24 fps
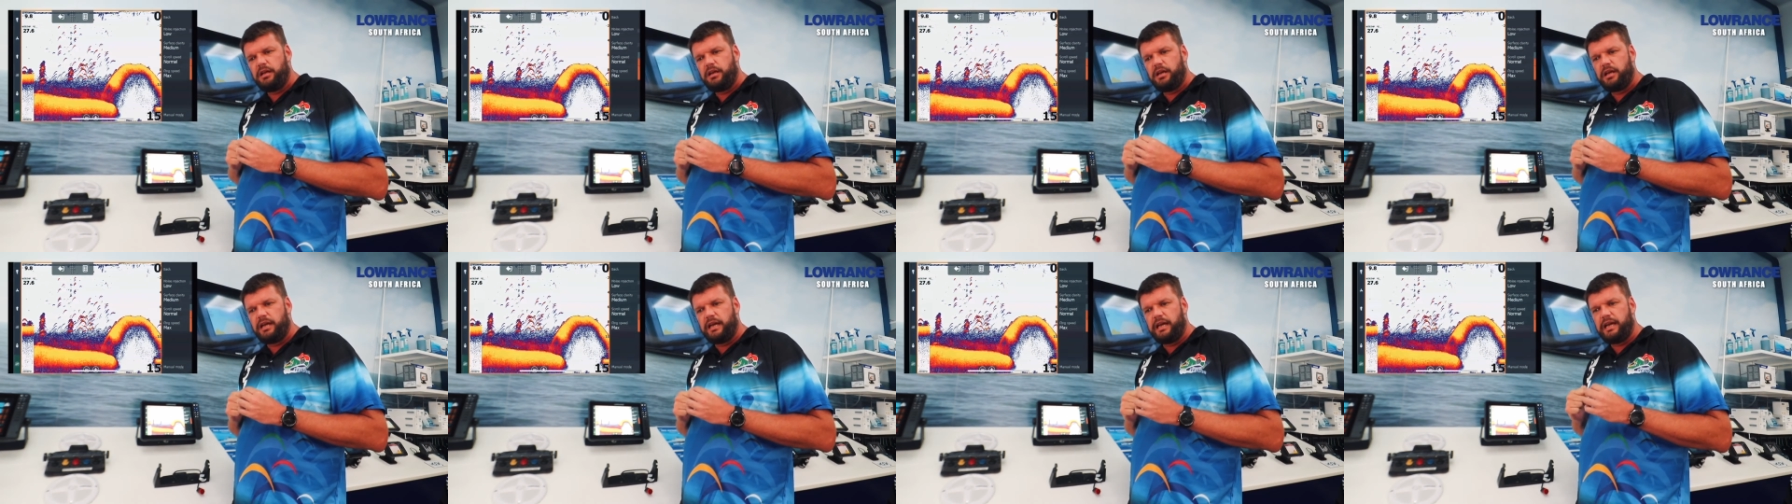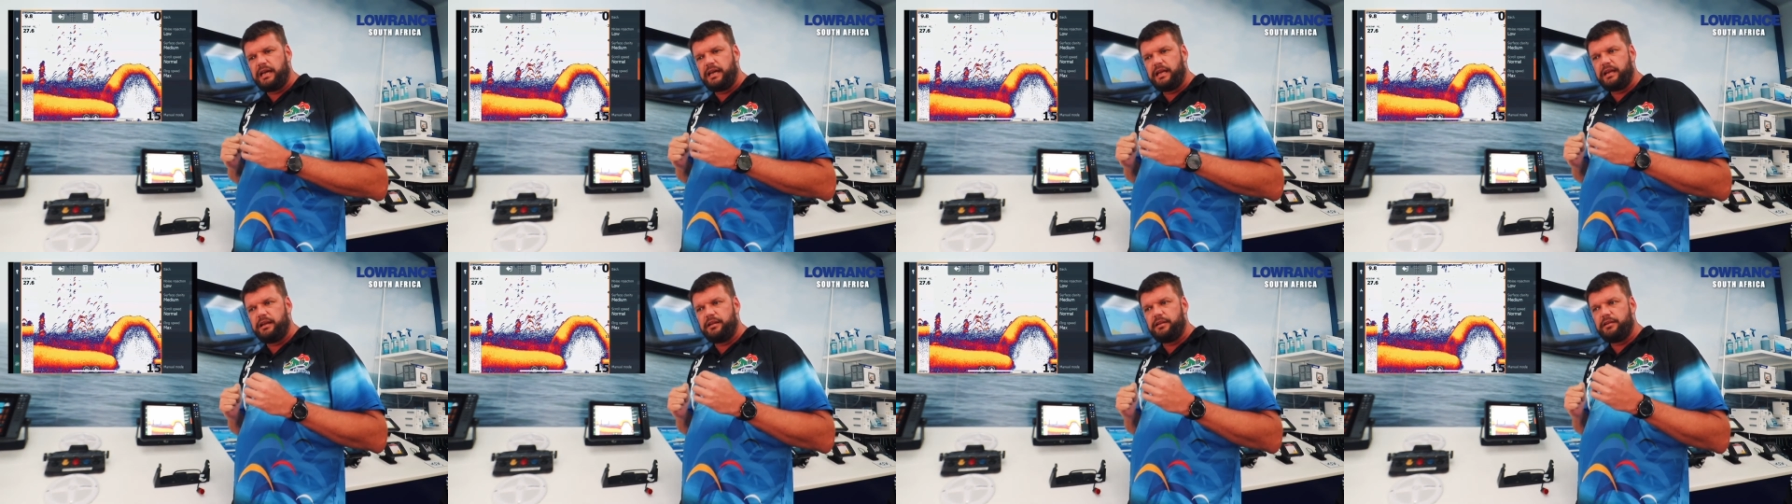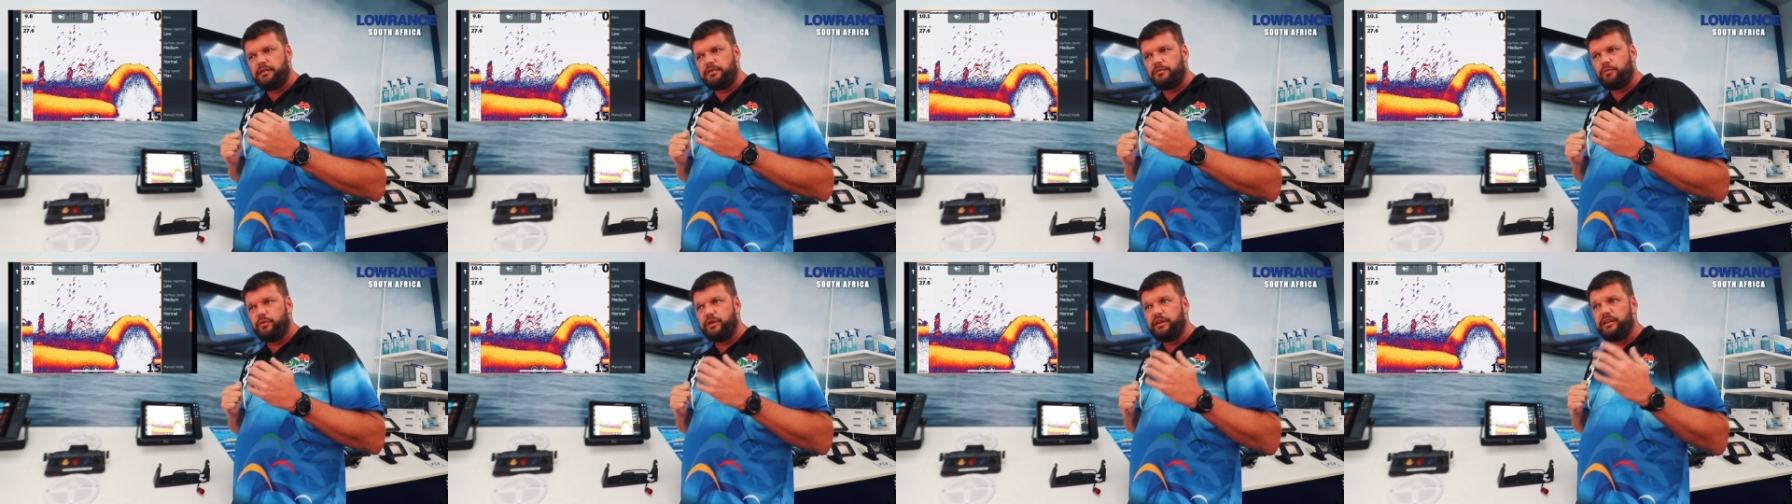
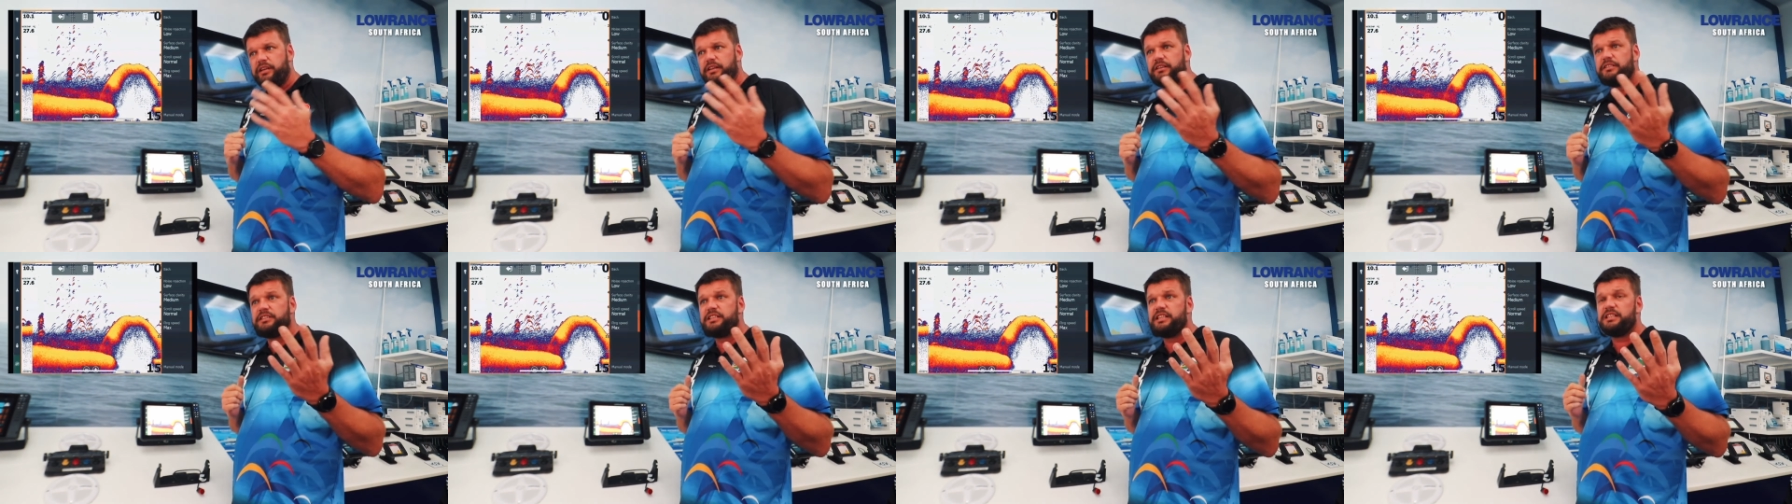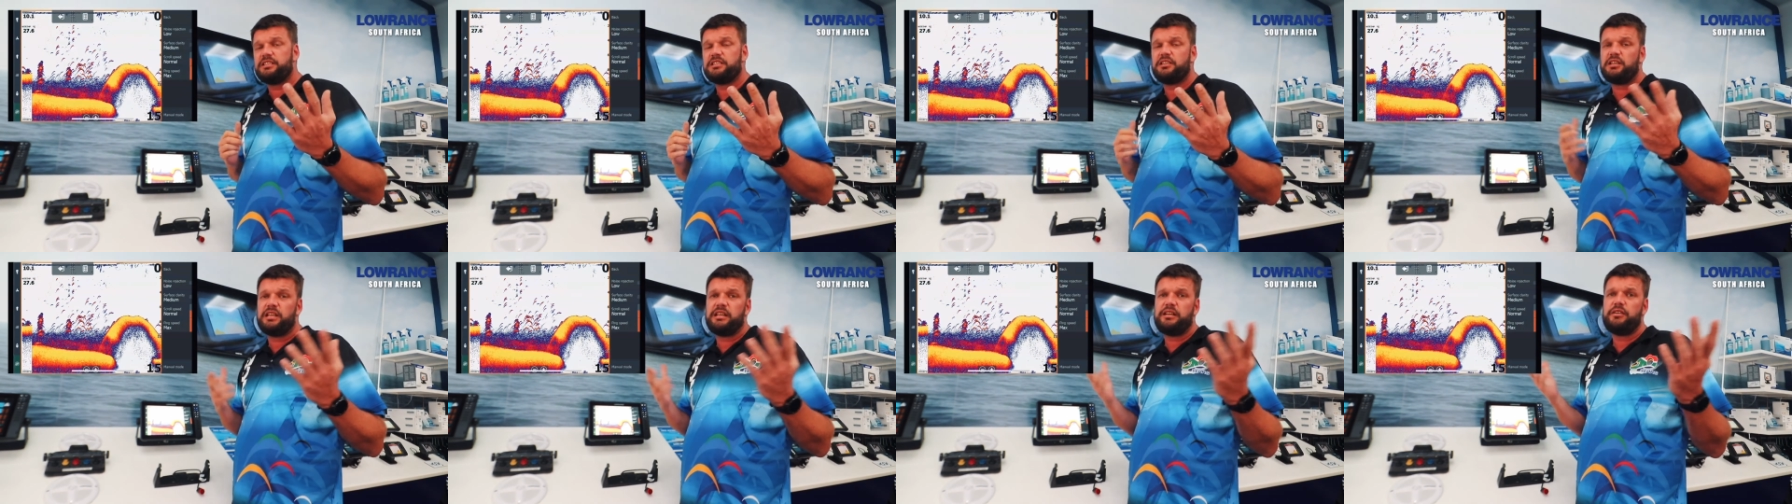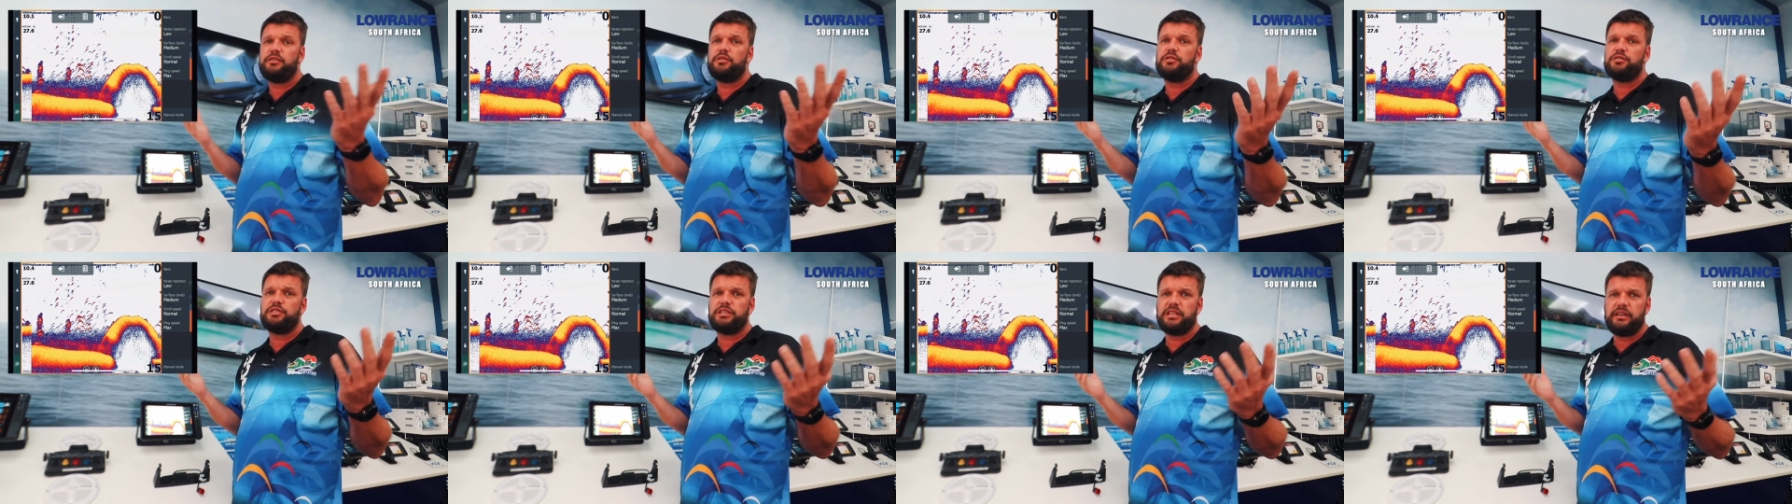and we're in 600
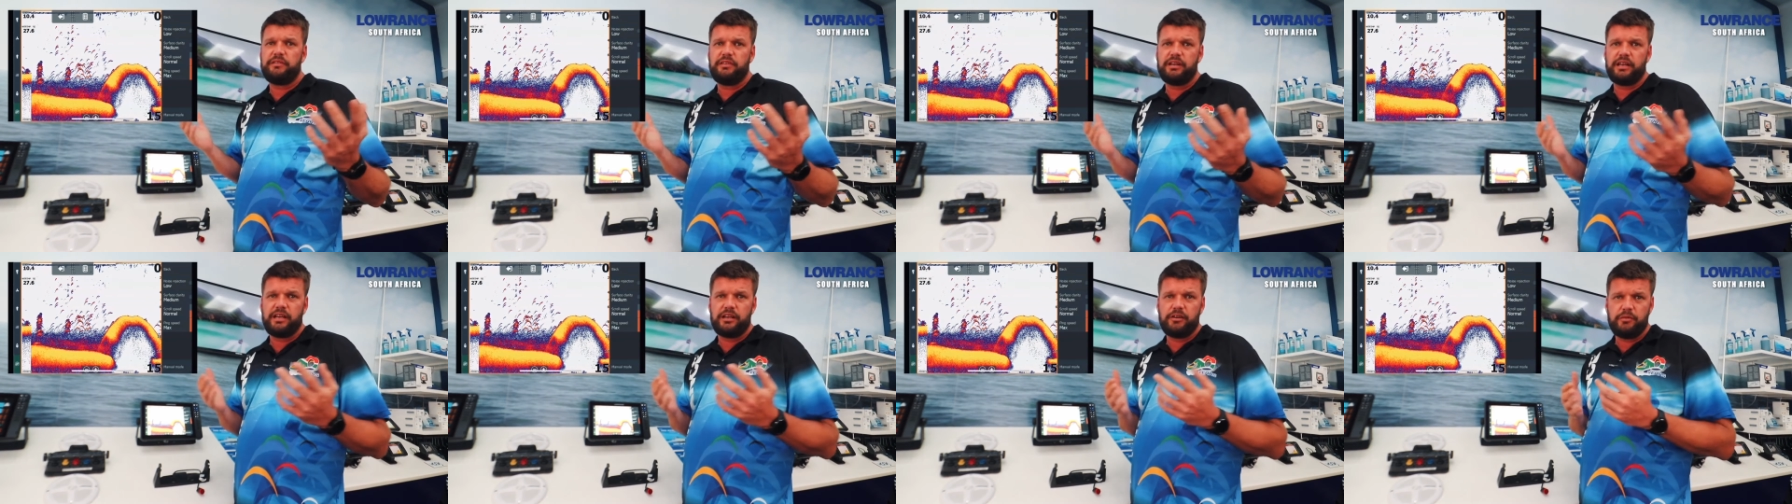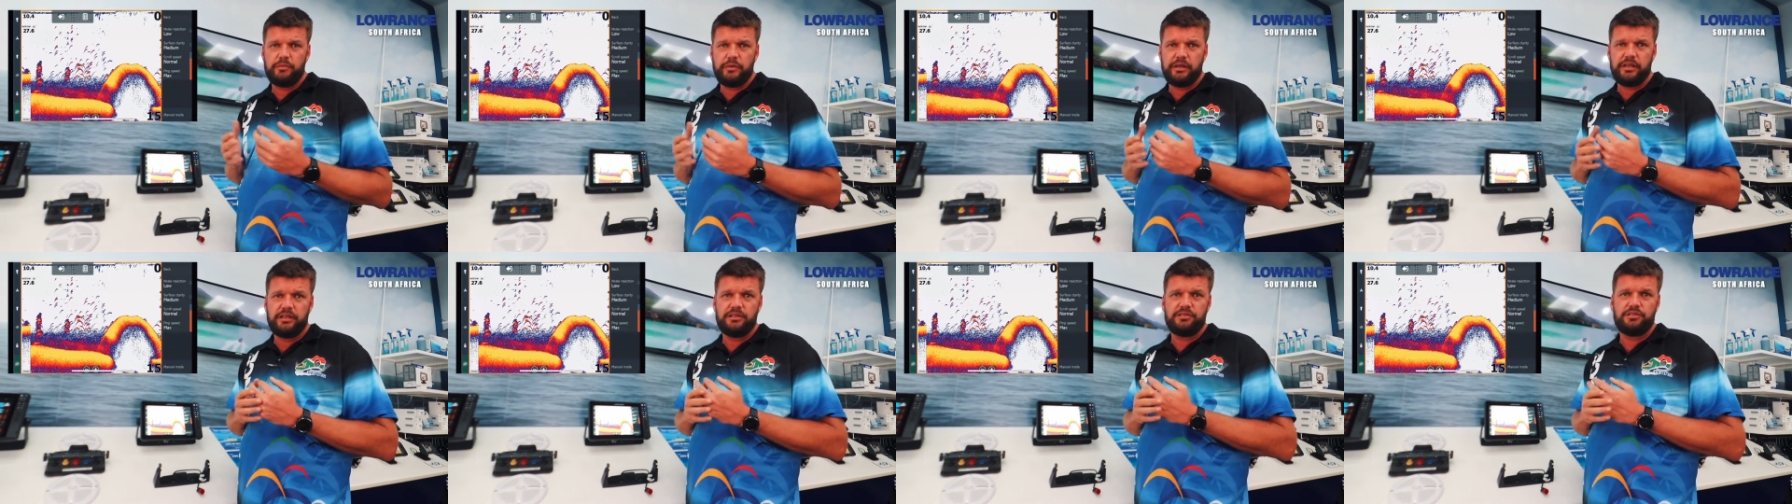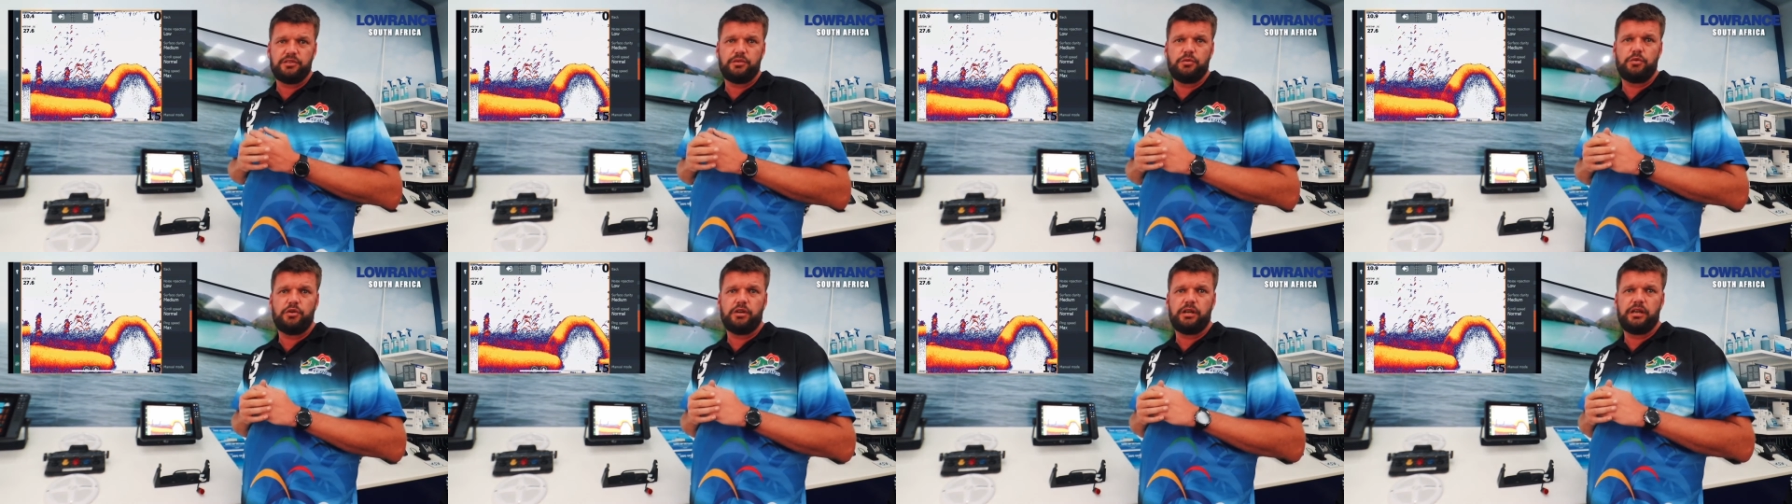or 700 meters
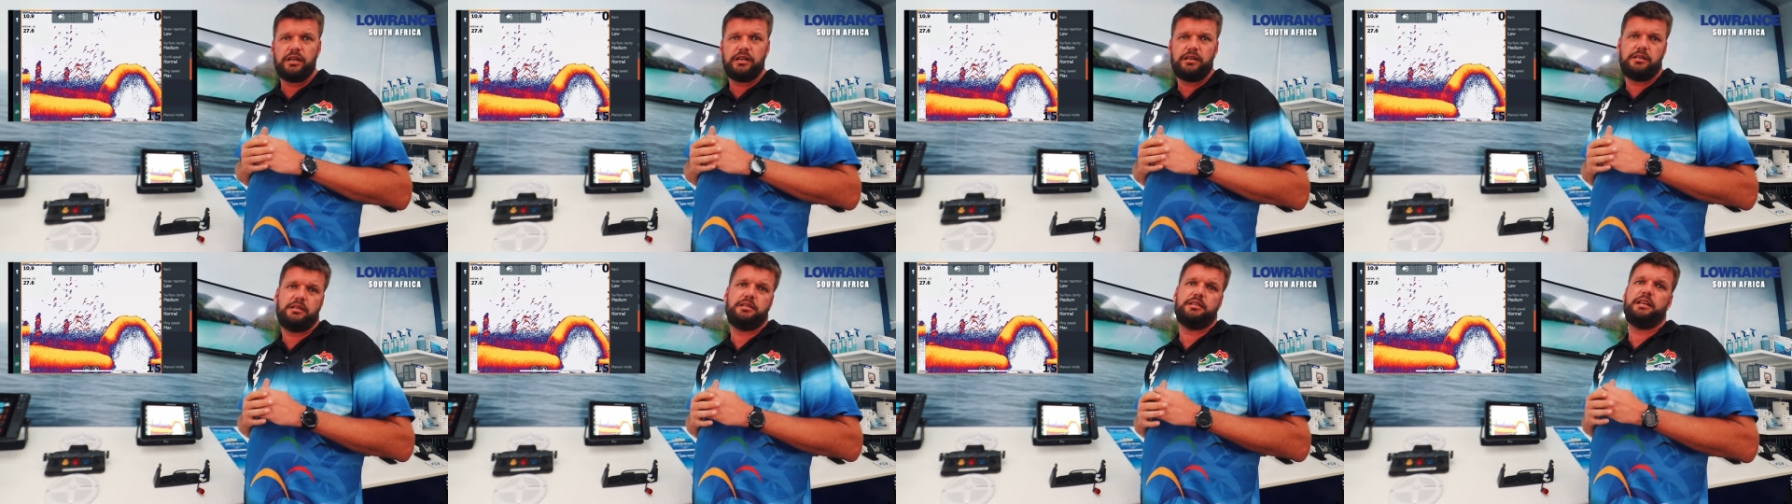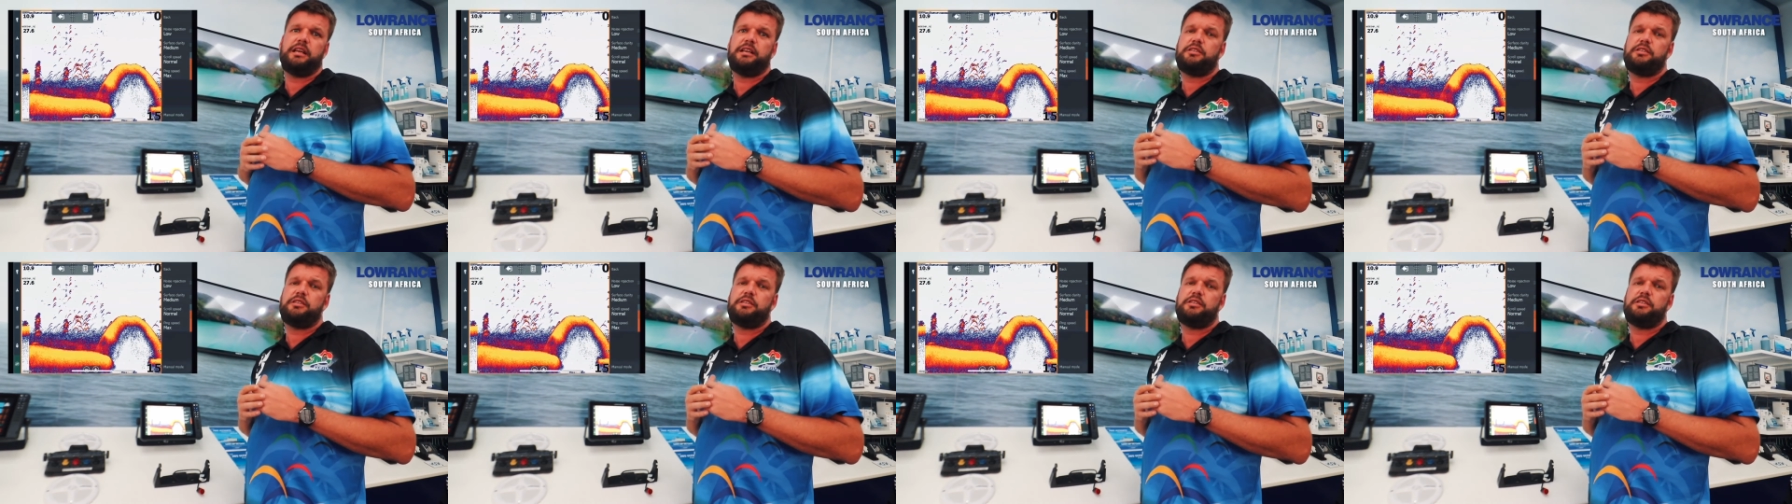of water, that